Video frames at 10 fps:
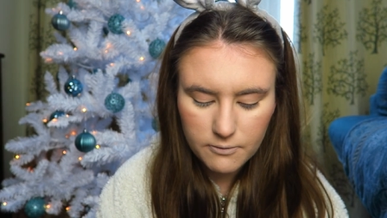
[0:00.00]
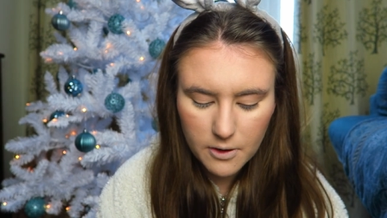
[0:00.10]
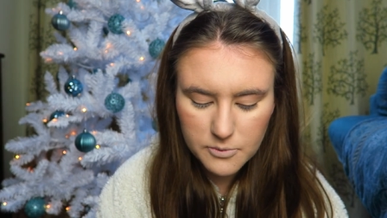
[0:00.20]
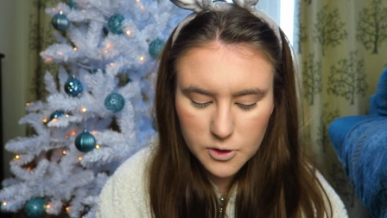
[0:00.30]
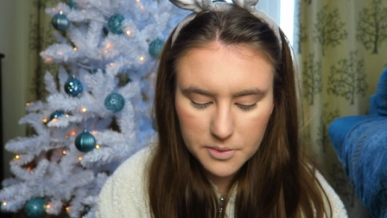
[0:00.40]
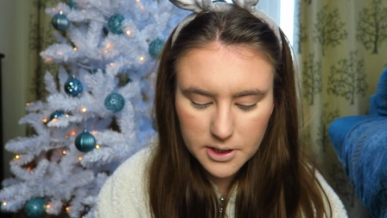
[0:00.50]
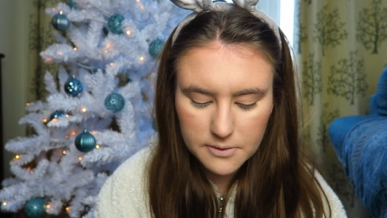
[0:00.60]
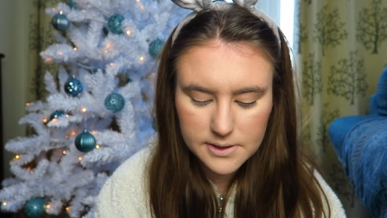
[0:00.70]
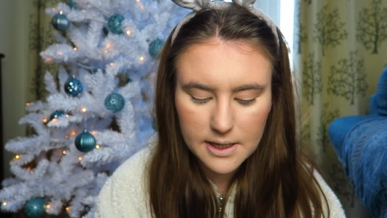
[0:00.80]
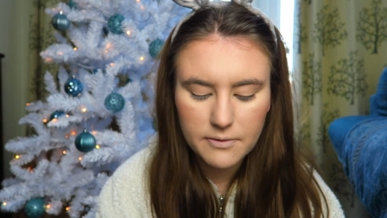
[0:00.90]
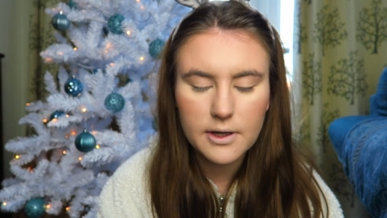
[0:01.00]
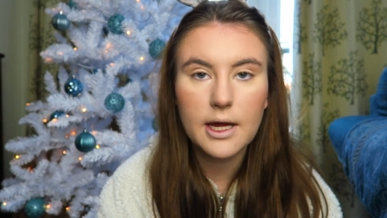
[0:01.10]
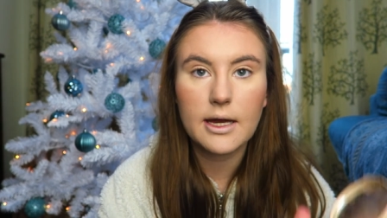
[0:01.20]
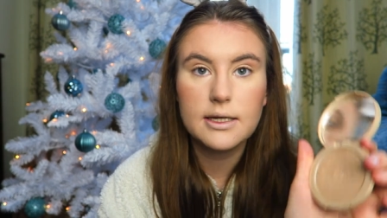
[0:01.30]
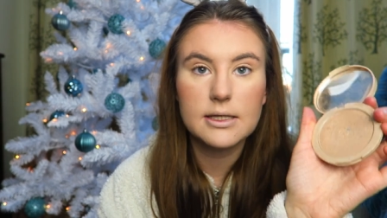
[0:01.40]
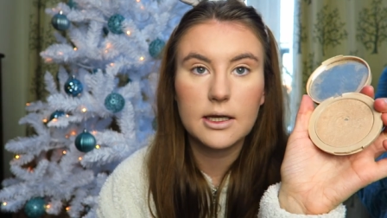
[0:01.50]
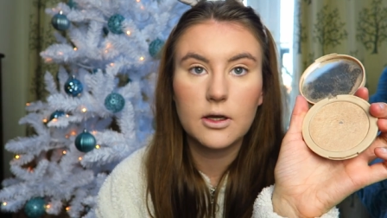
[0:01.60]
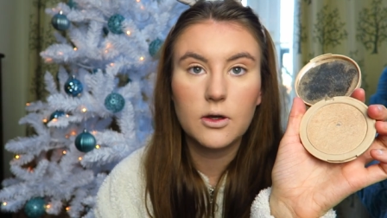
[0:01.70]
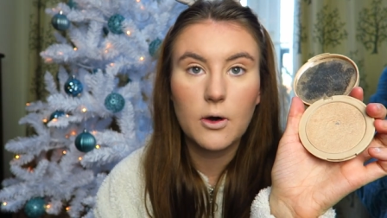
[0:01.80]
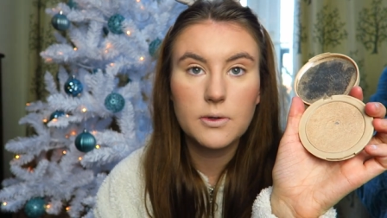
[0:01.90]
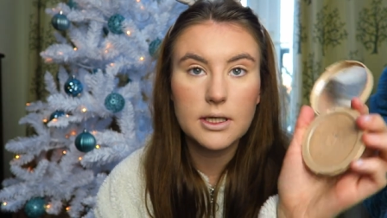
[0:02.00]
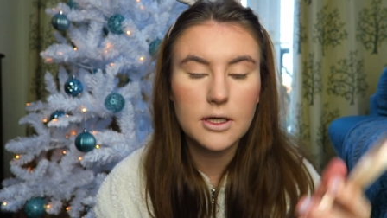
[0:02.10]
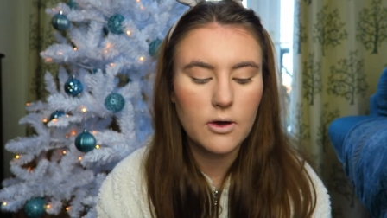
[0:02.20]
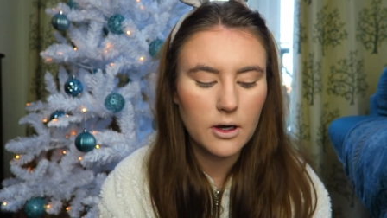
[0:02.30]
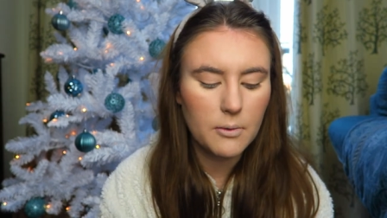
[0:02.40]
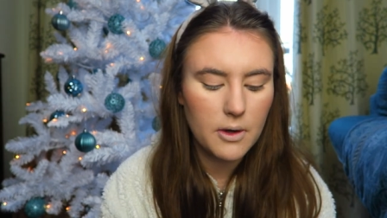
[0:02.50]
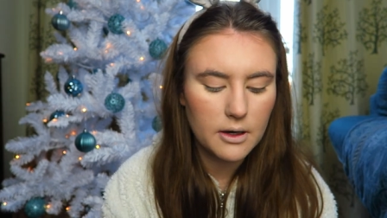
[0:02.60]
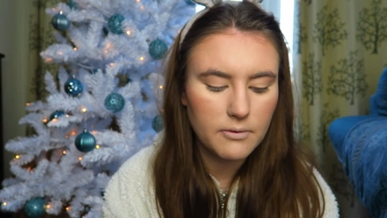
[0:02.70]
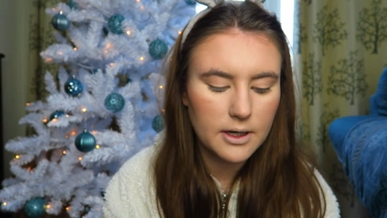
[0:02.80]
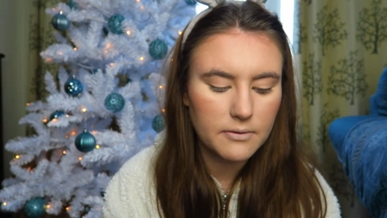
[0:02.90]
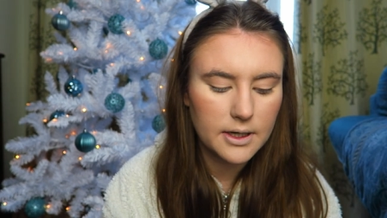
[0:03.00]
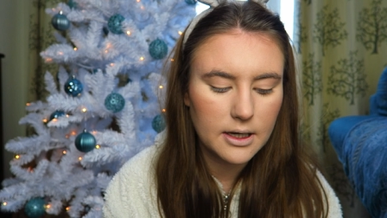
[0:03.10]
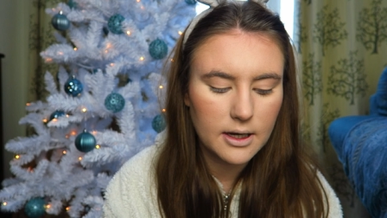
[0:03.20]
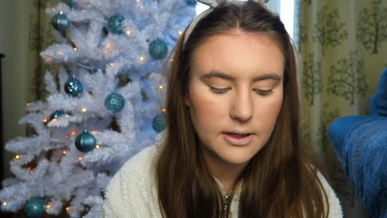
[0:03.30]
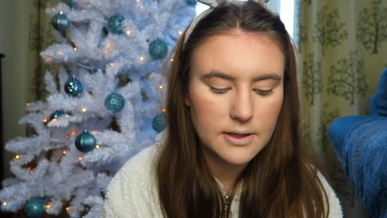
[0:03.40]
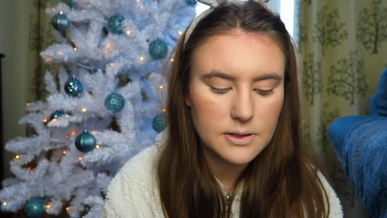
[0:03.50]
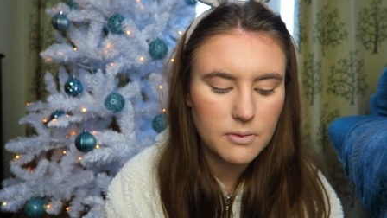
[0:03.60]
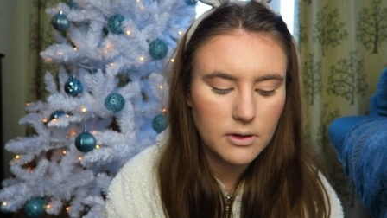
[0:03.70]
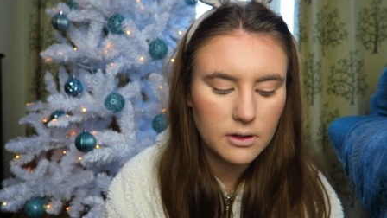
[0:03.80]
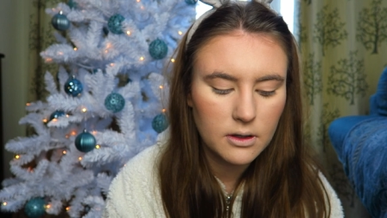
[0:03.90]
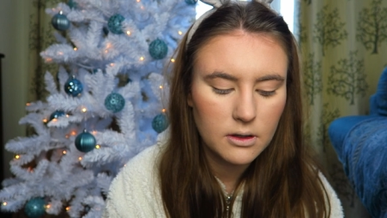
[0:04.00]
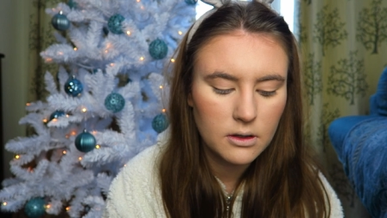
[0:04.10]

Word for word: from W seven, and it's like a goldeny colour one. I really, really like this one.